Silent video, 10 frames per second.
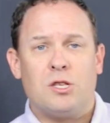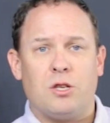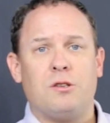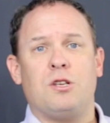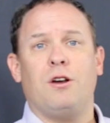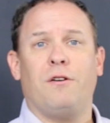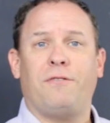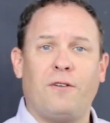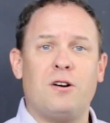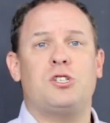So those are your
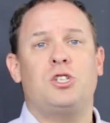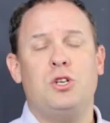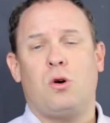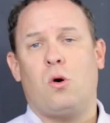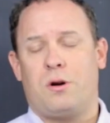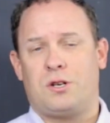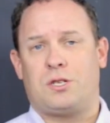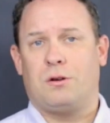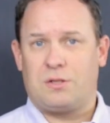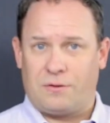first two cornerstones.